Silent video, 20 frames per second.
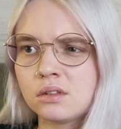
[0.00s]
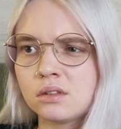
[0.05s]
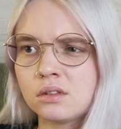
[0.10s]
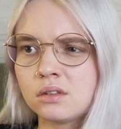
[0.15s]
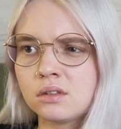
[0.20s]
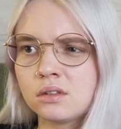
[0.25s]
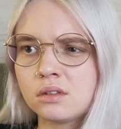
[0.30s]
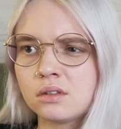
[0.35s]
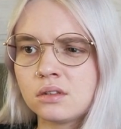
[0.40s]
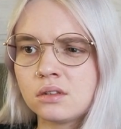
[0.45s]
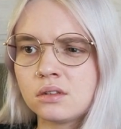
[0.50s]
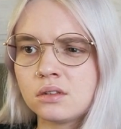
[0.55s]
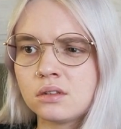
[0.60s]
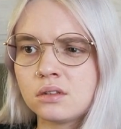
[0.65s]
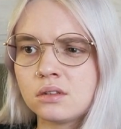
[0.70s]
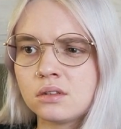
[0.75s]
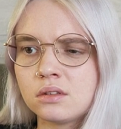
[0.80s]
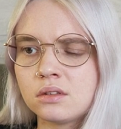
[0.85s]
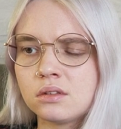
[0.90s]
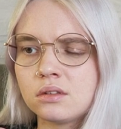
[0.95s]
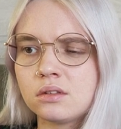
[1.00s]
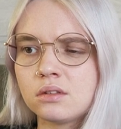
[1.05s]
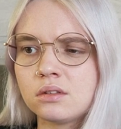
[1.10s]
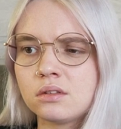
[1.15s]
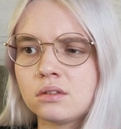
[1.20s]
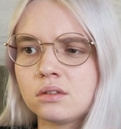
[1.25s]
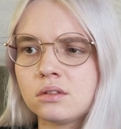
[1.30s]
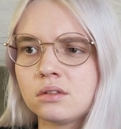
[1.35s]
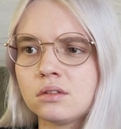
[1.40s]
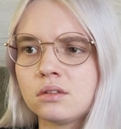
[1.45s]
Think I'd like some chicory,
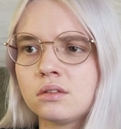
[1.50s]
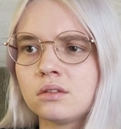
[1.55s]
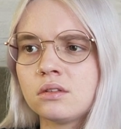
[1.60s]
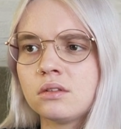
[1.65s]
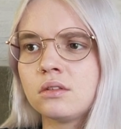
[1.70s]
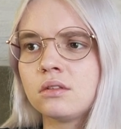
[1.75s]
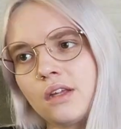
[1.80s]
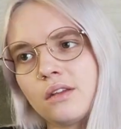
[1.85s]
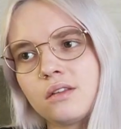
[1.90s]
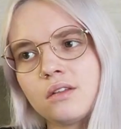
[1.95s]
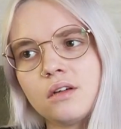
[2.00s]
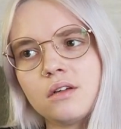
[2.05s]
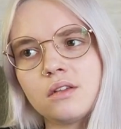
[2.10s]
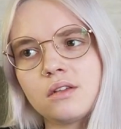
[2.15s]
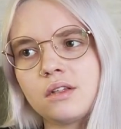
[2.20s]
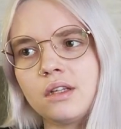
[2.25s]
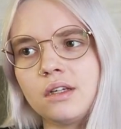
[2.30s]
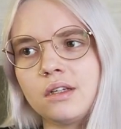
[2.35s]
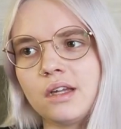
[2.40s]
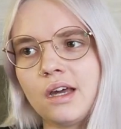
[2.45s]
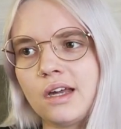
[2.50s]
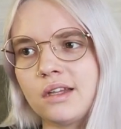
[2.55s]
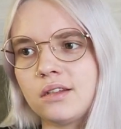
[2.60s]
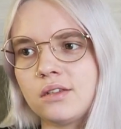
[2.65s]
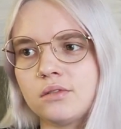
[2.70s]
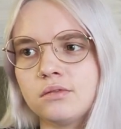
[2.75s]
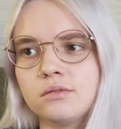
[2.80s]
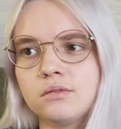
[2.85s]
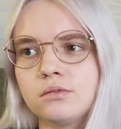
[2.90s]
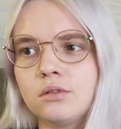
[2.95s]
Dutchie. I thought they'd had
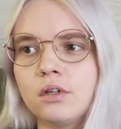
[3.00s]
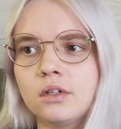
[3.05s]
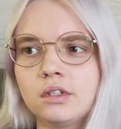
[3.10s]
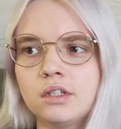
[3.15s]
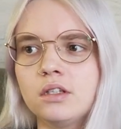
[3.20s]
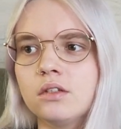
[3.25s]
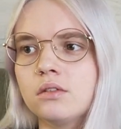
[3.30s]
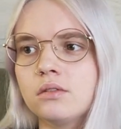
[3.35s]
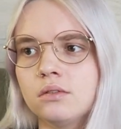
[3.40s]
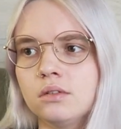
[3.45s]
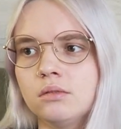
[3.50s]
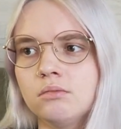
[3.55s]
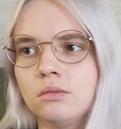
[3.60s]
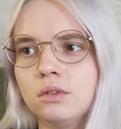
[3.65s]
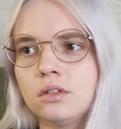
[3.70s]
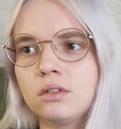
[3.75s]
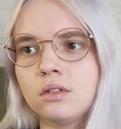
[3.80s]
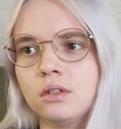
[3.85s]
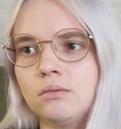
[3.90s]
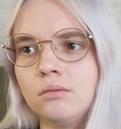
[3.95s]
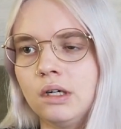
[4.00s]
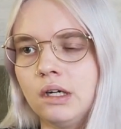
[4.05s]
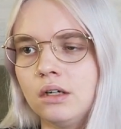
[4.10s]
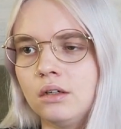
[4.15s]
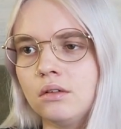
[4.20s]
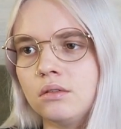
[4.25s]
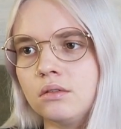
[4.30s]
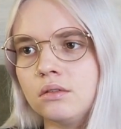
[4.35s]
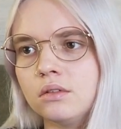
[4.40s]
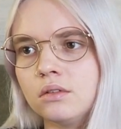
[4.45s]
to run into him
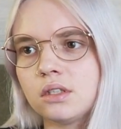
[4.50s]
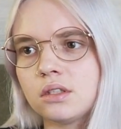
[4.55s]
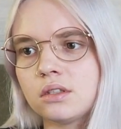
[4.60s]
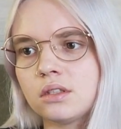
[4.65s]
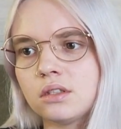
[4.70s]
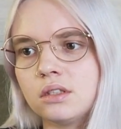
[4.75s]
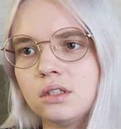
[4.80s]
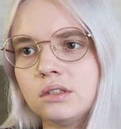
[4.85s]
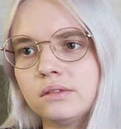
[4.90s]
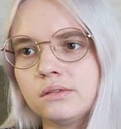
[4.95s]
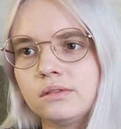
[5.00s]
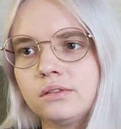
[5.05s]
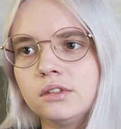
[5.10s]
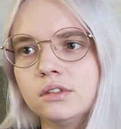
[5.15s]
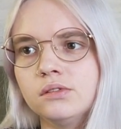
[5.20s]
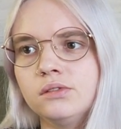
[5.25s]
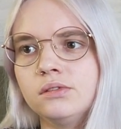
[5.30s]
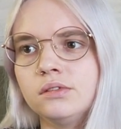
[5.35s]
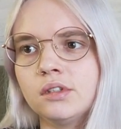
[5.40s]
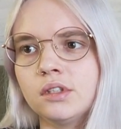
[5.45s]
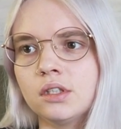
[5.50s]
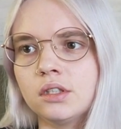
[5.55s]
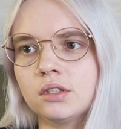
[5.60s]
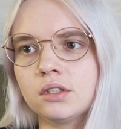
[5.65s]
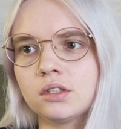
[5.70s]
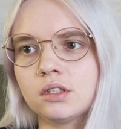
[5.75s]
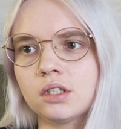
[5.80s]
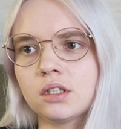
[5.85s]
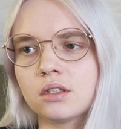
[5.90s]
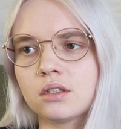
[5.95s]
somehow because it didn't feel
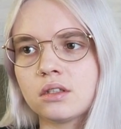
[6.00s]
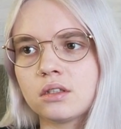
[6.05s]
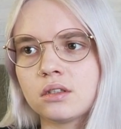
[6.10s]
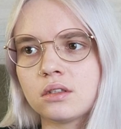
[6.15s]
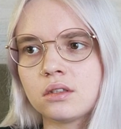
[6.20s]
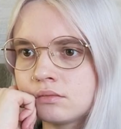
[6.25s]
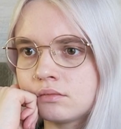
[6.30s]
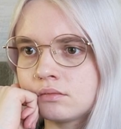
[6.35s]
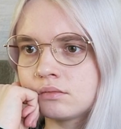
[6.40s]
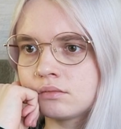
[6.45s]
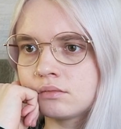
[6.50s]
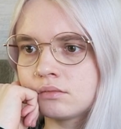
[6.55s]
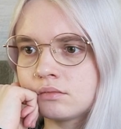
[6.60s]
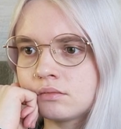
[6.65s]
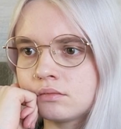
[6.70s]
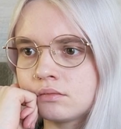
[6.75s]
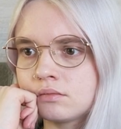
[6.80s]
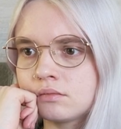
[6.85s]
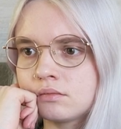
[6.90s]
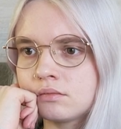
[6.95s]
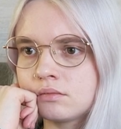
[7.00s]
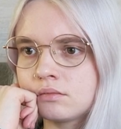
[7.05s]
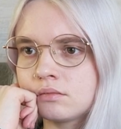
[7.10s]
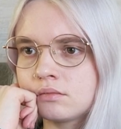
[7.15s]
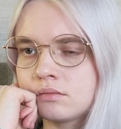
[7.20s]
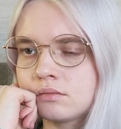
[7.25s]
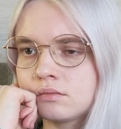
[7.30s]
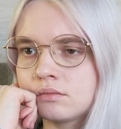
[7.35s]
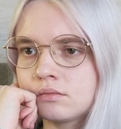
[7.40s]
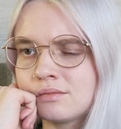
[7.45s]
finished yet. How's Black
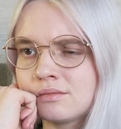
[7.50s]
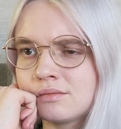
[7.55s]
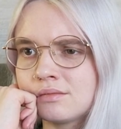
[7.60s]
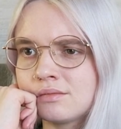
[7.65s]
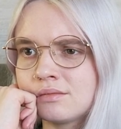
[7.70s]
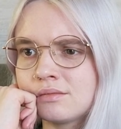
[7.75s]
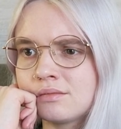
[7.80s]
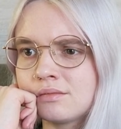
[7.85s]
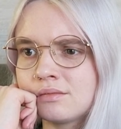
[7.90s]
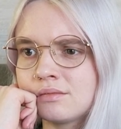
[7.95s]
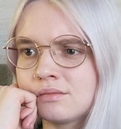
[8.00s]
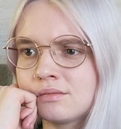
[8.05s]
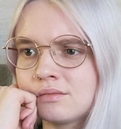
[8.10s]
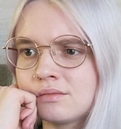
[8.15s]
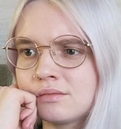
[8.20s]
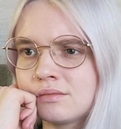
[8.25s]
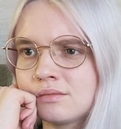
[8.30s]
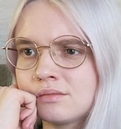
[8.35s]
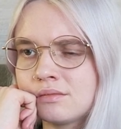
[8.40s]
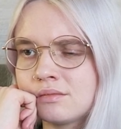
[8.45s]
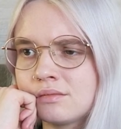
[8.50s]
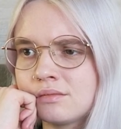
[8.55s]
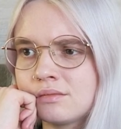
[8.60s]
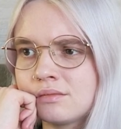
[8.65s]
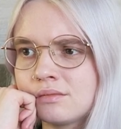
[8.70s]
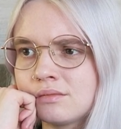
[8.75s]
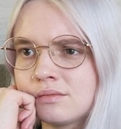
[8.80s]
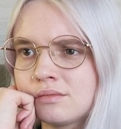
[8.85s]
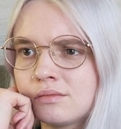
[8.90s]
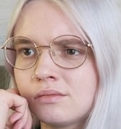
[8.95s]
John? Black John is dead.
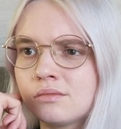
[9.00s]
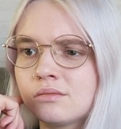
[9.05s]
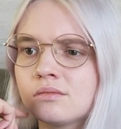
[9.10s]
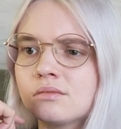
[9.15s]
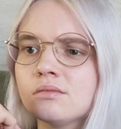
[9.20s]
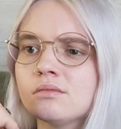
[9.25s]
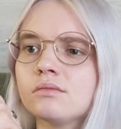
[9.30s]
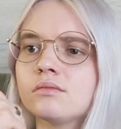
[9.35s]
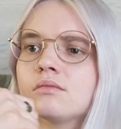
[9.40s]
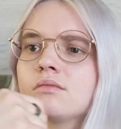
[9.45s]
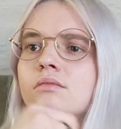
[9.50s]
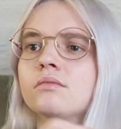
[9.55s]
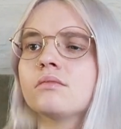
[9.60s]
Hmm.